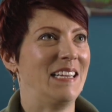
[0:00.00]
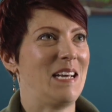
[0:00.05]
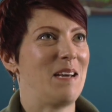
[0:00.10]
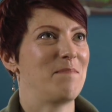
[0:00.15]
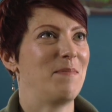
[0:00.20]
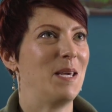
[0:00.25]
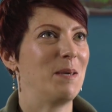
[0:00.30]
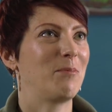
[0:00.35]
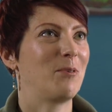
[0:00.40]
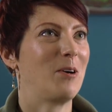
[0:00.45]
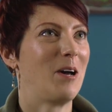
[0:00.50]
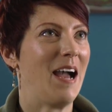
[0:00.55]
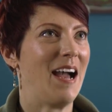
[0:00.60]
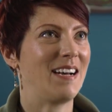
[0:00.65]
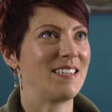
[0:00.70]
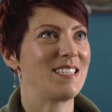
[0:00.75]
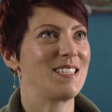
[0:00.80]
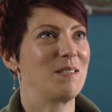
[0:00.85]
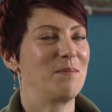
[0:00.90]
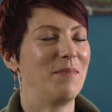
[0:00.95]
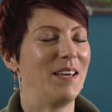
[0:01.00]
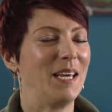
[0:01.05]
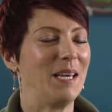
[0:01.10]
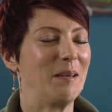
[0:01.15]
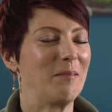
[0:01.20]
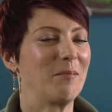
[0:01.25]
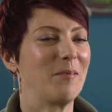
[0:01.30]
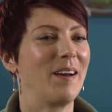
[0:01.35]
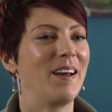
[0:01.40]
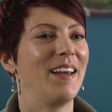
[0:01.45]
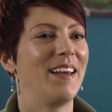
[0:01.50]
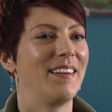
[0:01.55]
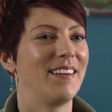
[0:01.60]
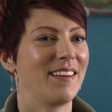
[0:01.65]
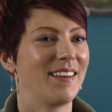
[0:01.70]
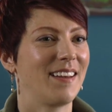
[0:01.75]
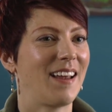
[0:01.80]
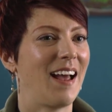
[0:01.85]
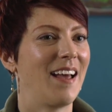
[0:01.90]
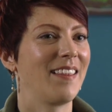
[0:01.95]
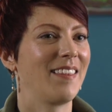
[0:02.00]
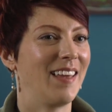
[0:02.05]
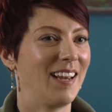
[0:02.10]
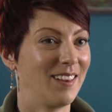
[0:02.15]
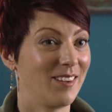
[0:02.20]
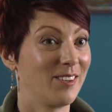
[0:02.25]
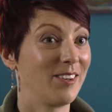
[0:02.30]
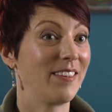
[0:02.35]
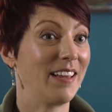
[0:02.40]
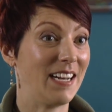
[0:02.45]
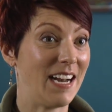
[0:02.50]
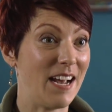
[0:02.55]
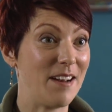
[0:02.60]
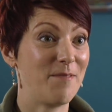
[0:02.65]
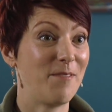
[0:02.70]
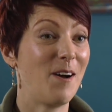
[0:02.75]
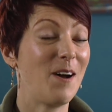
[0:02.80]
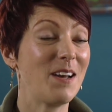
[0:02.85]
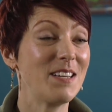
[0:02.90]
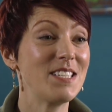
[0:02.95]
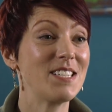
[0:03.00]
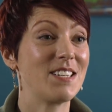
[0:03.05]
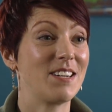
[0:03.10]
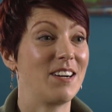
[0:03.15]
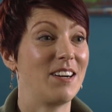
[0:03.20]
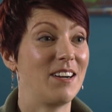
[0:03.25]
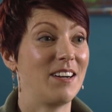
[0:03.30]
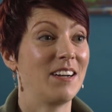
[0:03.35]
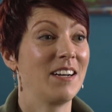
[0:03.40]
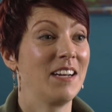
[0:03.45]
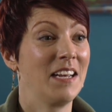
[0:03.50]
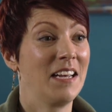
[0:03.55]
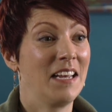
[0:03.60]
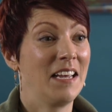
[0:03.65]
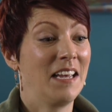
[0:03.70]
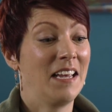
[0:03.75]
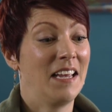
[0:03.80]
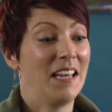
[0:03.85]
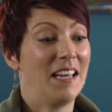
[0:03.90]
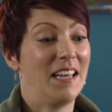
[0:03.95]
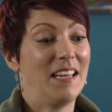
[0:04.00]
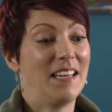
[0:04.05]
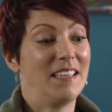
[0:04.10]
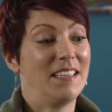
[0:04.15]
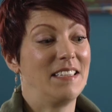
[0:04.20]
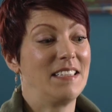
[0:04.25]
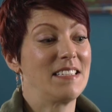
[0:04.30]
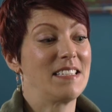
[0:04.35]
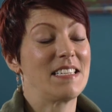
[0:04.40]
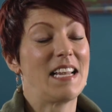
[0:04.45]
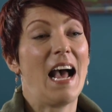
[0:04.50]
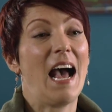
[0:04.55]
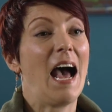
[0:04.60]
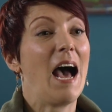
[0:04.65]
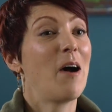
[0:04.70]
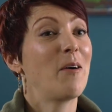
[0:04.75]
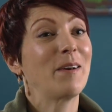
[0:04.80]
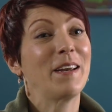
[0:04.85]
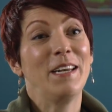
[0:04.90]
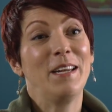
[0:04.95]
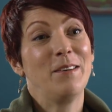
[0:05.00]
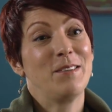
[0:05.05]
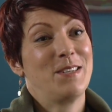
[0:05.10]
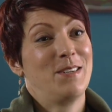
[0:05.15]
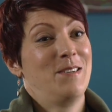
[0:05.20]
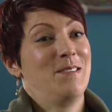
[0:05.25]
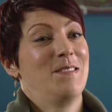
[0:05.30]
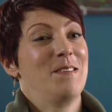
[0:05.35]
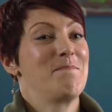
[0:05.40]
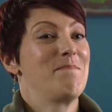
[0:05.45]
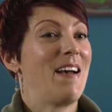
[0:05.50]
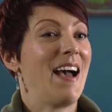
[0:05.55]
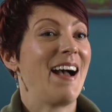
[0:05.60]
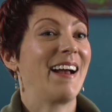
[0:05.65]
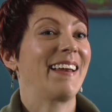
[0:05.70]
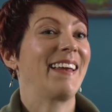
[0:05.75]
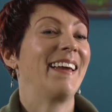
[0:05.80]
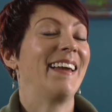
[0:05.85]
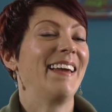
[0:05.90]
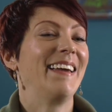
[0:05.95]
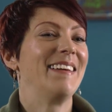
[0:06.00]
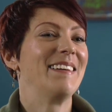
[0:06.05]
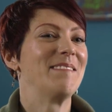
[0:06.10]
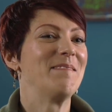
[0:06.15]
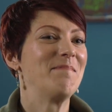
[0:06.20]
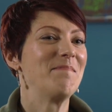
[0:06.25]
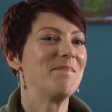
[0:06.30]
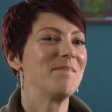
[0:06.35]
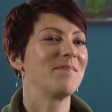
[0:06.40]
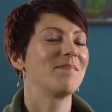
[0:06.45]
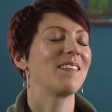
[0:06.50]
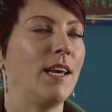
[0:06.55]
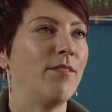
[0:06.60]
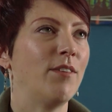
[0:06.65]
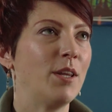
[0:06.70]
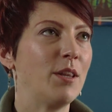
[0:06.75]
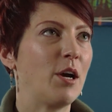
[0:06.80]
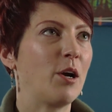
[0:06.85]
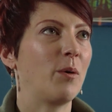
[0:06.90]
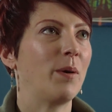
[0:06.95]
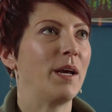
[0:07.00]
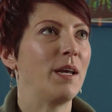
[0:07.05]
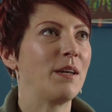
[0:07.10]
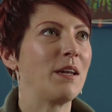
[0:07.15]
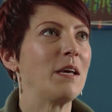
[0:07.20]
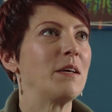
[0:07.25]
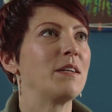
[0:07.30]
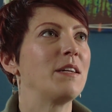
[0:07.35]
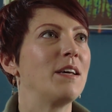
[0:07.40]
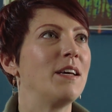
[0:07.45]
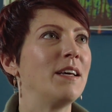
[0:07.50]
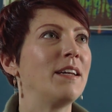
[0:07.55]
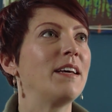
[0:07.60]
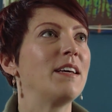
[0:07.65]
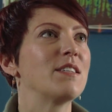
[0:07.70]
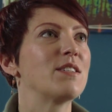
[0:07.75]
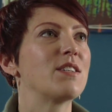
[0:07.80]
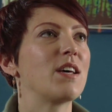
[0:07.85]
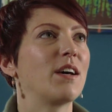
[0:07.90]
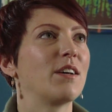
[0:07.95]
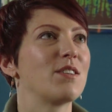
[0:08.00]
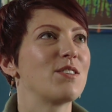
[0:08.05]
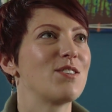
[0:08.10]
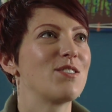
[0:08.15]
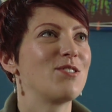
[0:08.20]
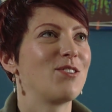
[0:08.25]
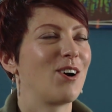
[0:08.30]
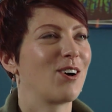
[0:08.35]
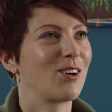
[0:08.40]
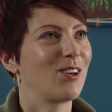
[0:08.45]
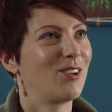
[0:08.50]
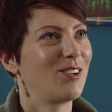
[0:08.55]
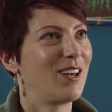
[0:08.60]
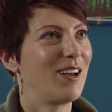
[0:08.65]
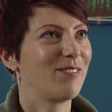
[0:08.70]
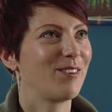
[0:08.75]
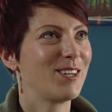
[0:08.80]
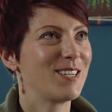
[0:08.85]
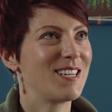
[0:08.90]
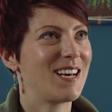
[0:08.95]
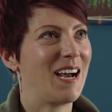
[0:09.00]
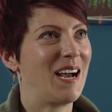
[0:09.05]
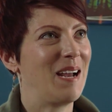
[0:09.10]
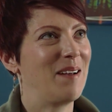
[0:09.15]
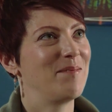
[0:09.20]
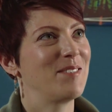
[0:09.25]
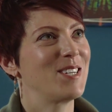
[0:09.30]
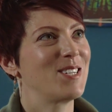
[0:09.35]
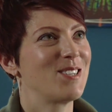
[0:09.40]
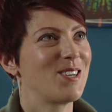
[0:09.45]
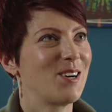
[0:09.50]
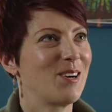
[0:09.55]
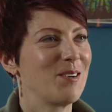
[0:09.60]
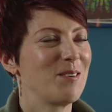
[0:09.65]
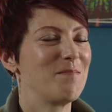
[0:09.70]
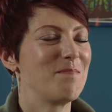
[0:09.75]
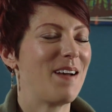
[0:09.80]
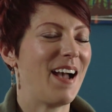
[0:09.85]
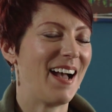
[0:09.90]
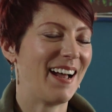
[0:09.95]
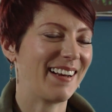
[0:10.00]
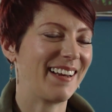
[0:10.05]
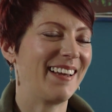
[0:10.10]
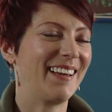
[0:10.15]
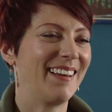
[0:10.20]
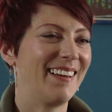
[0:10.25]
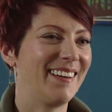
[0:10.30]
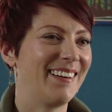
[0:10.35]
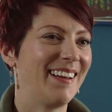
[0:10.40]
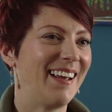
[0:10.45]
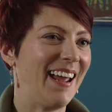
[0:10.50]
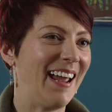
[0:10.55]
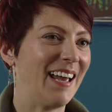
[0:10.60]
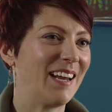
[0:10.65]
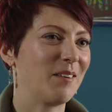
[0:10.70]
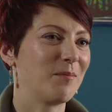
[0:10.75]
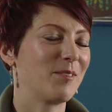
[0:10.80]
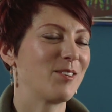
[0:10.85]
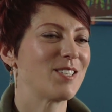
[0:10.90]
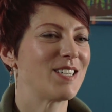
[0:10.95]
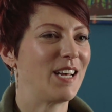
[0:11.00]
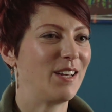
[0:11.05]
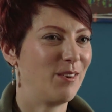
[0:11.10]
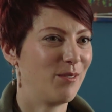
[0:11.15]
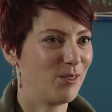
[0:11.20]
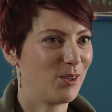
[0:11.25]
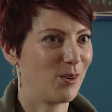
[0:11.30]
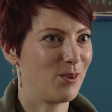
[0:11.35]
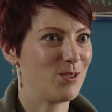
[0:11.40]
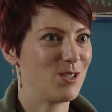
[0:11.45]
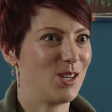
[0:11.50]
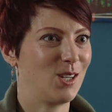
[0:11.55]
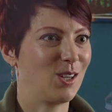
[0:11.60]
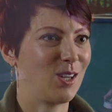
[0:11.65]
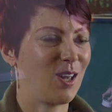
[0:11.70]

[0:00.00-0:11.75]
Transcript: that people ask me when they learn that I foster is, how can you turn them back in? Even though it is a struggle every time to turn back in animals that you've grown to